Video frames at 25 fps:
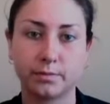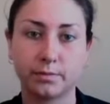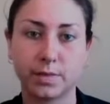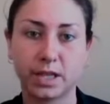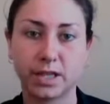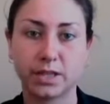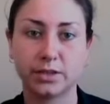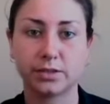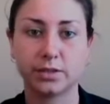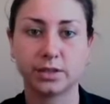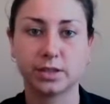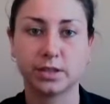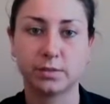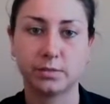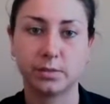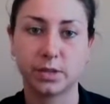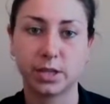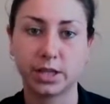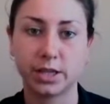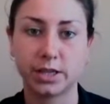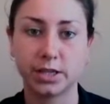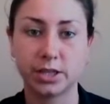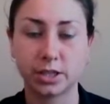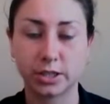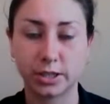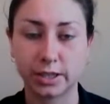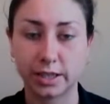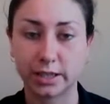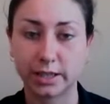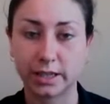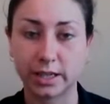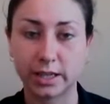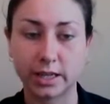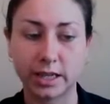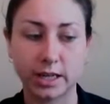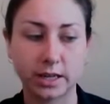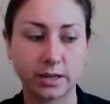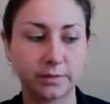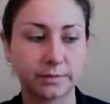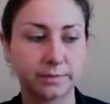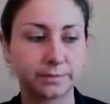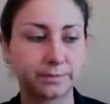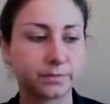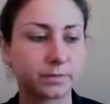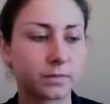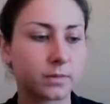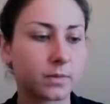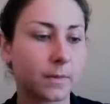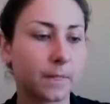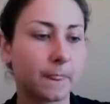mental stimulation that they need.
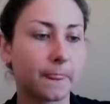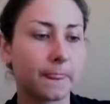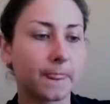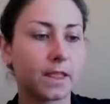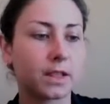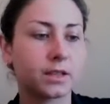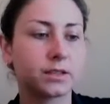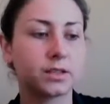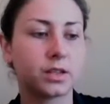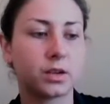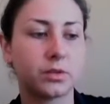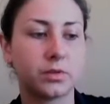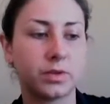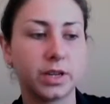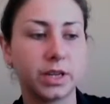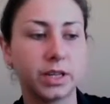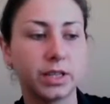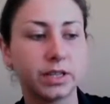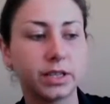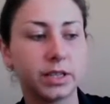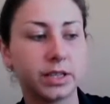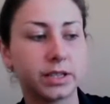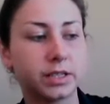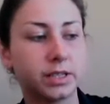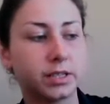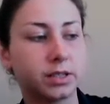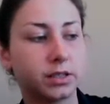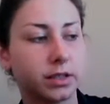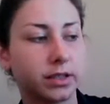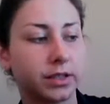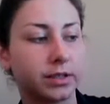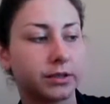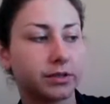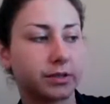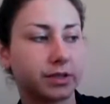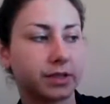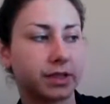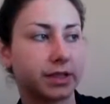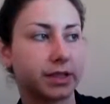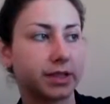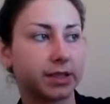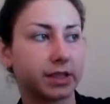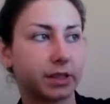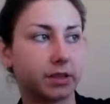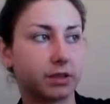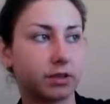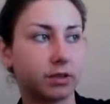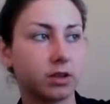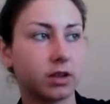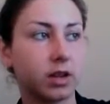So in this literacy
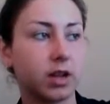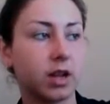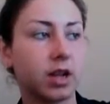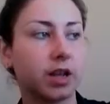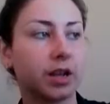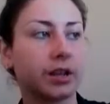center,